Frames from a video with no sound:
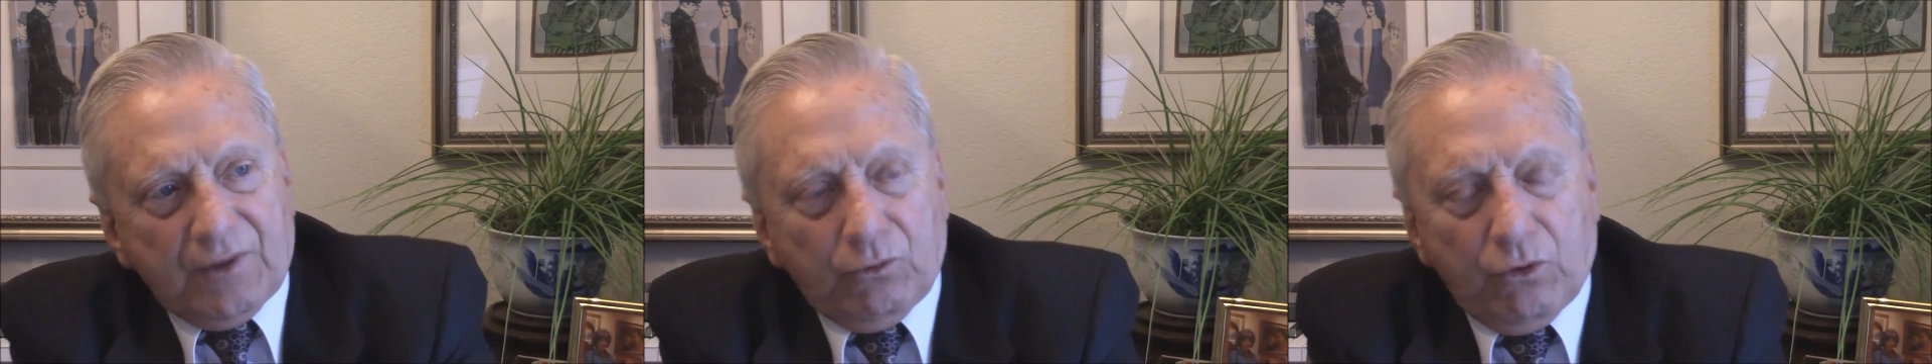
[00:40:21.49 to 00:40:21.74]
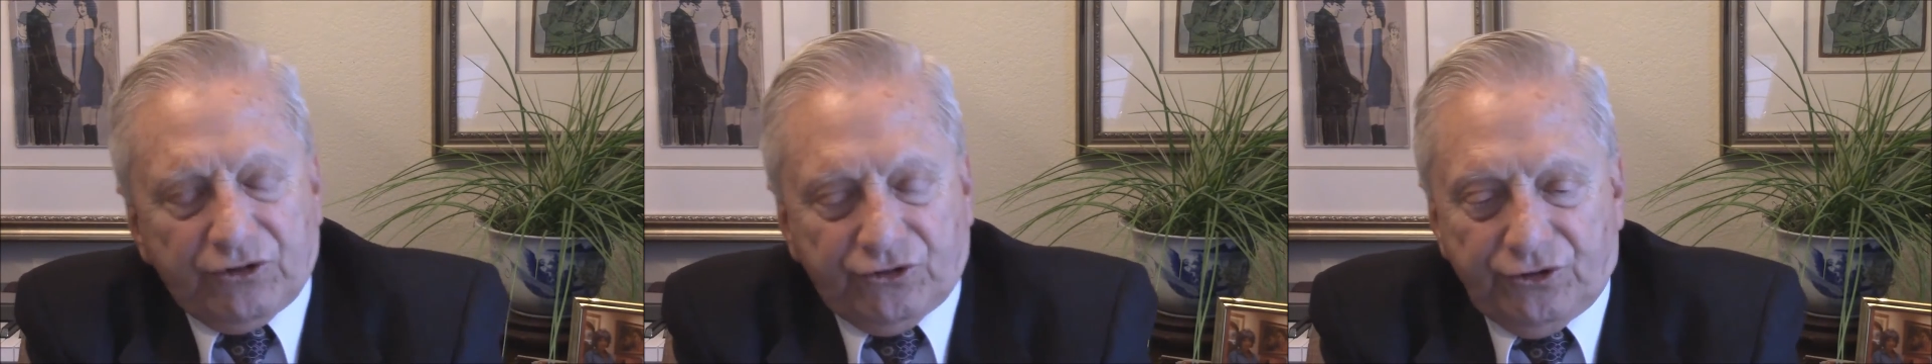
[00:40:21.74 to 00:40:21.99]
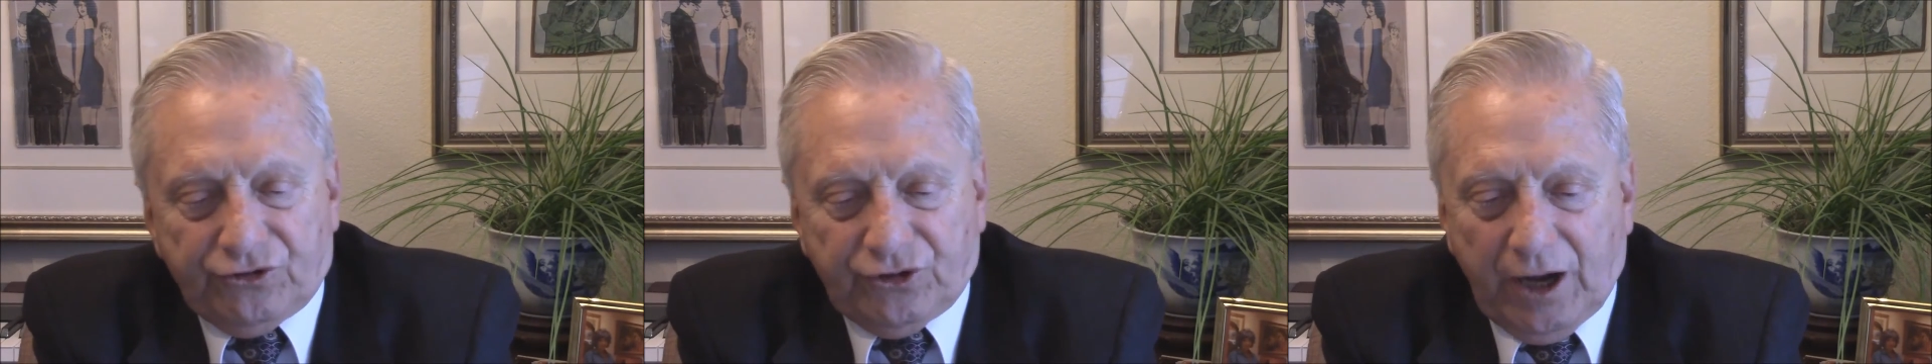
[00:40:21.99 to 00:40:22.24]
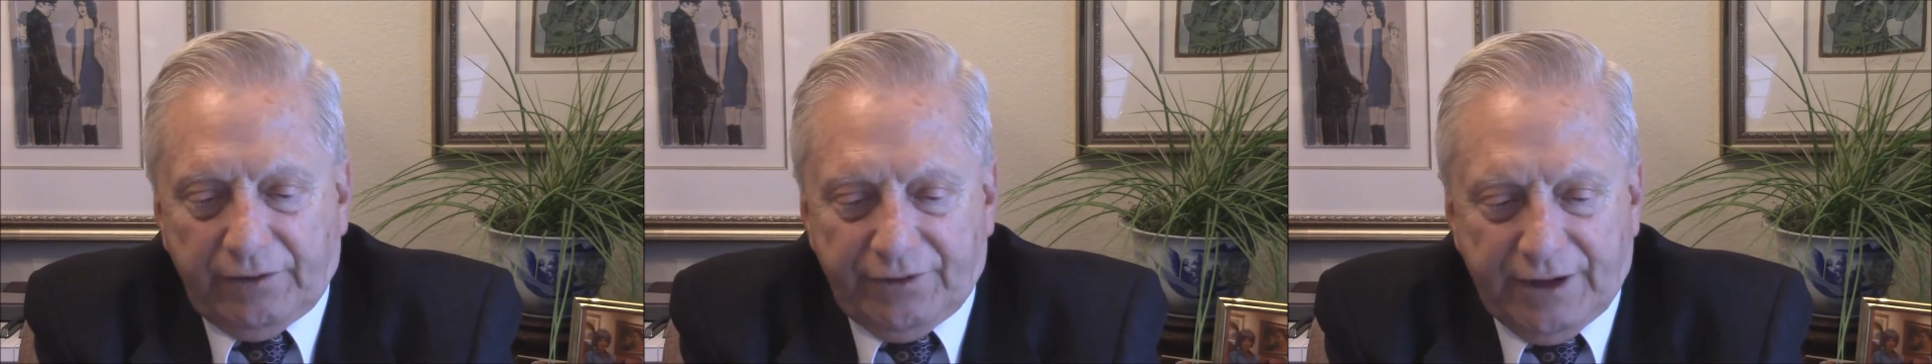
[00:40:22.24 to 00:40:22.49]
western
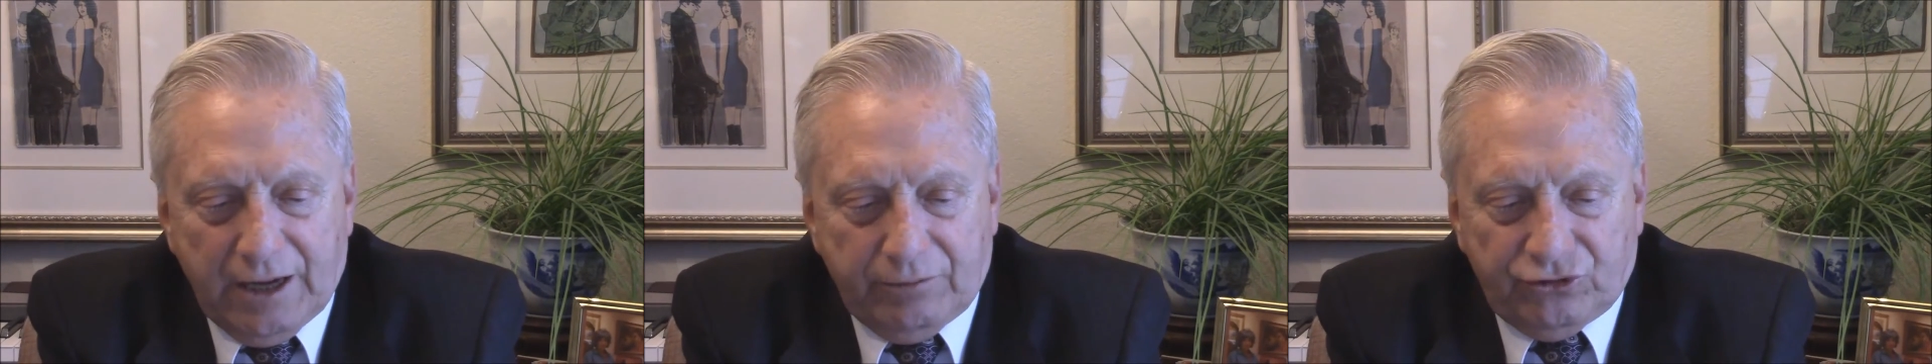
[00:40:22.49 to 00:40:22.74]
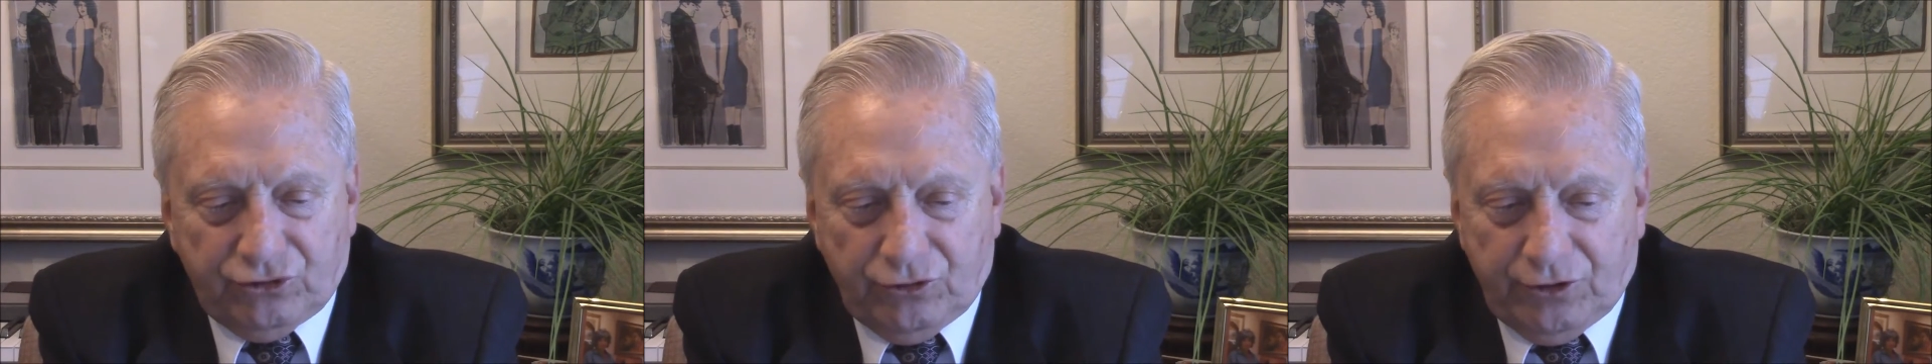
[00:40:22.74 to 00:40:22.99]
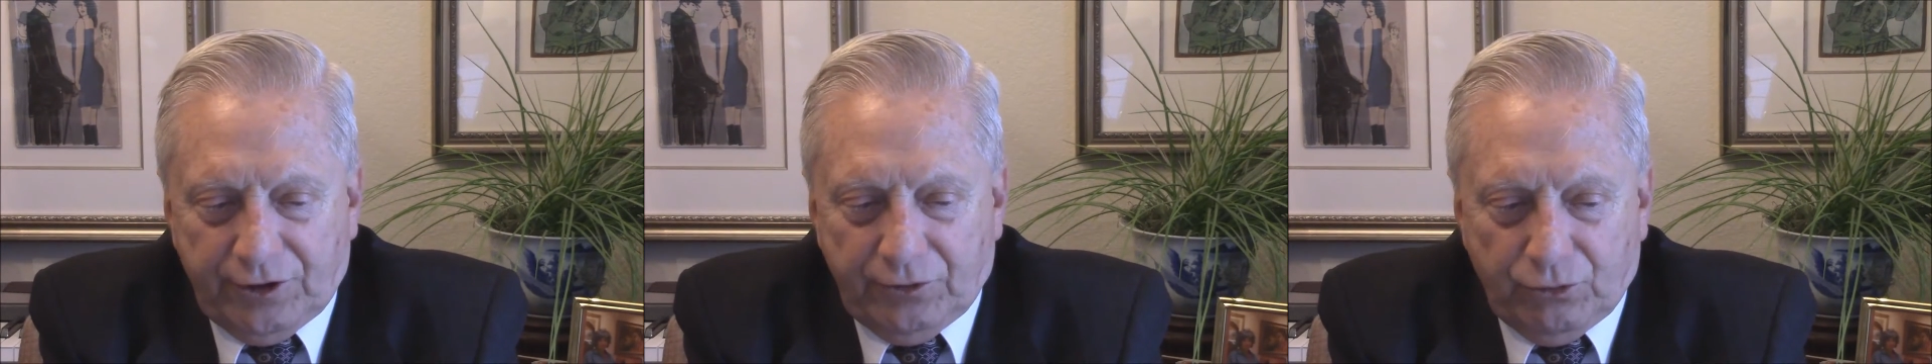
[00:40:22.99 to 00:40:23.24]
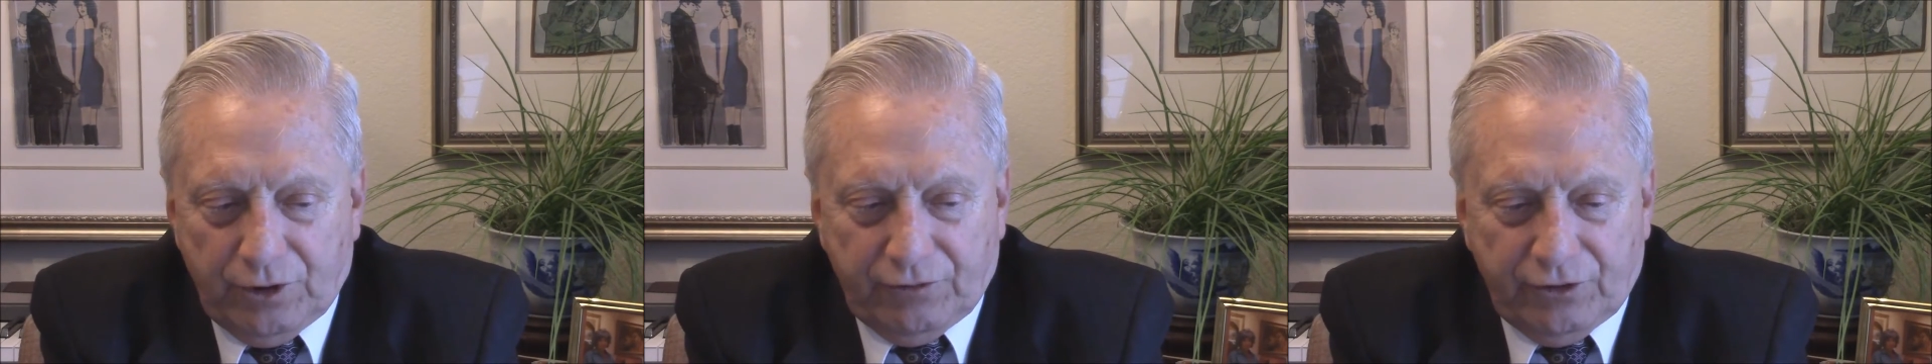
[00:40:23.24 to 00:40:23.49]
side of the Amazonian
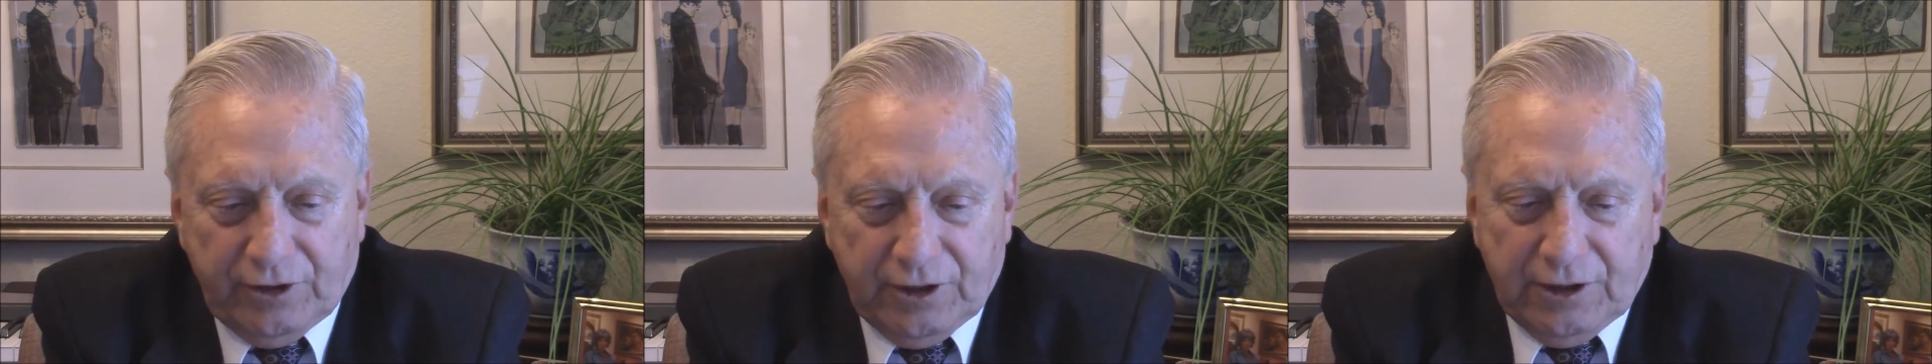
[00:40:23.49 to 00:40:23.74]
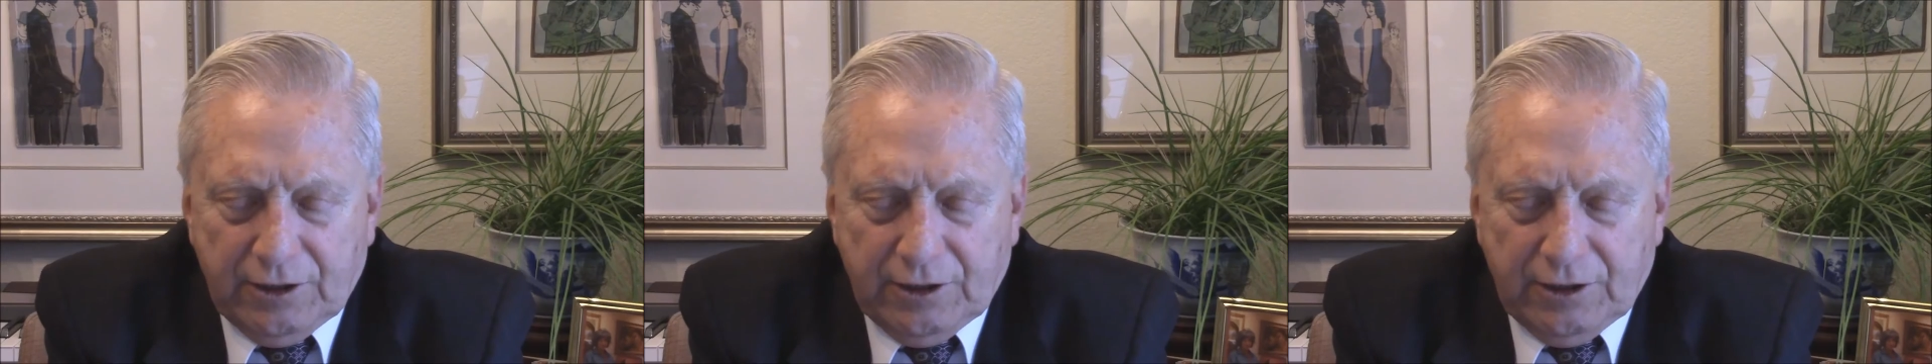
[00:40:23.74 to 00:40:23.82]
River,